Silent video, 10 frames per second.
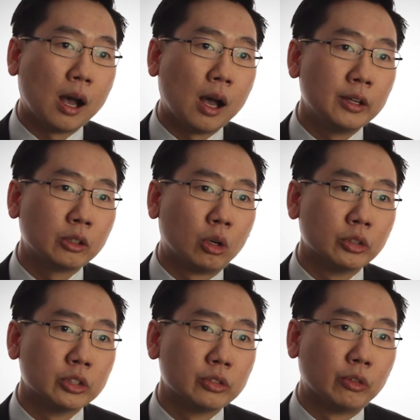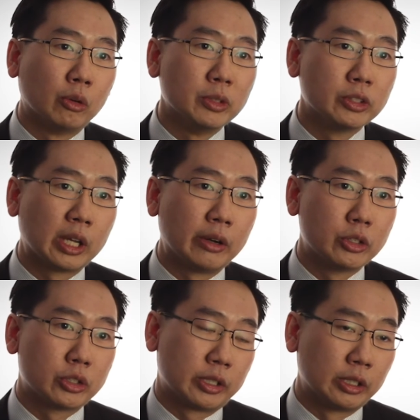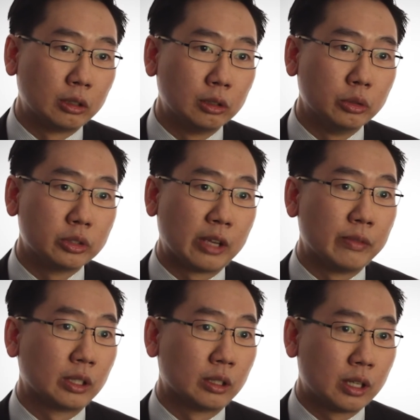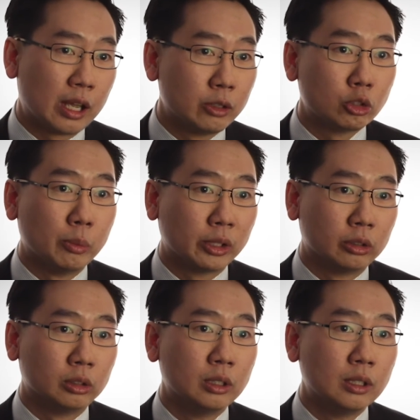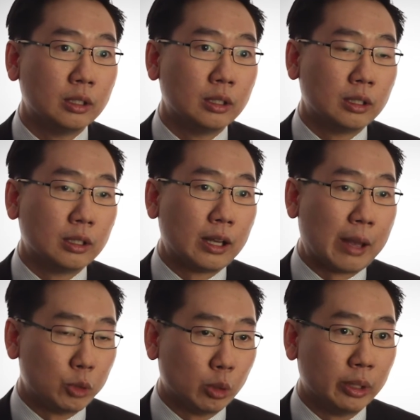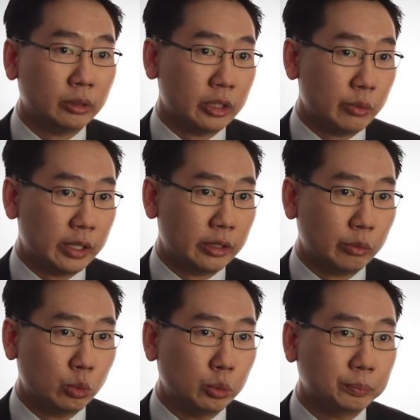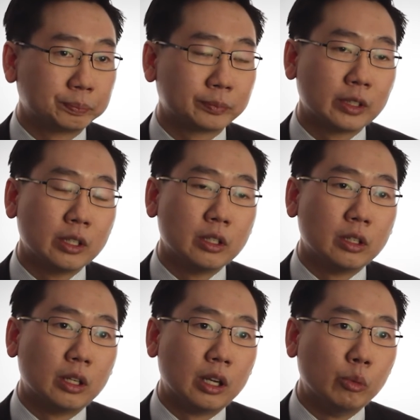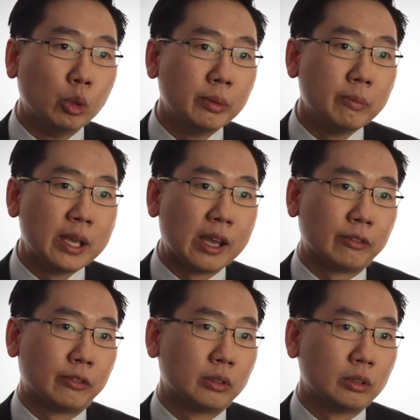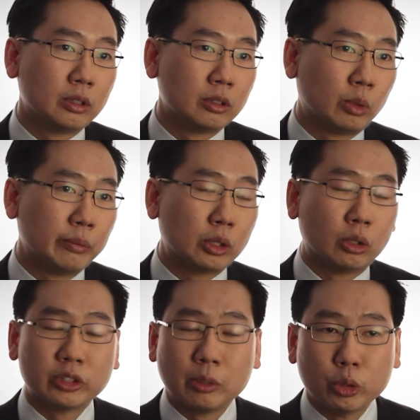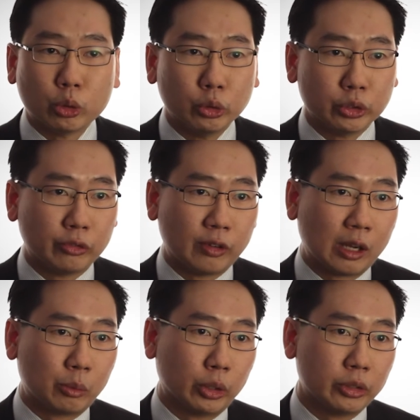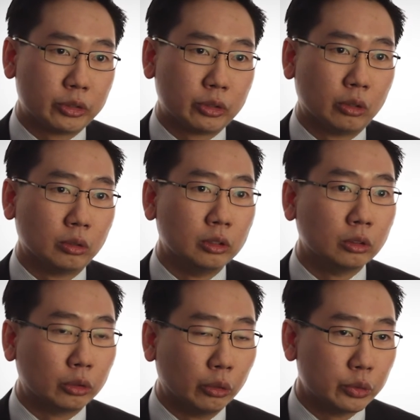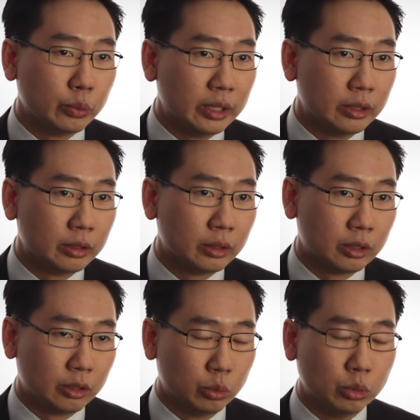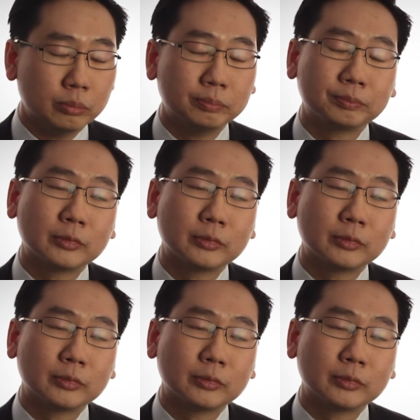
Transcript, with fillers: Other causes for miscarriage includes having anatomical abnormality within the womb. A woman may have what we call submucosal fibroids or little growths within the womb.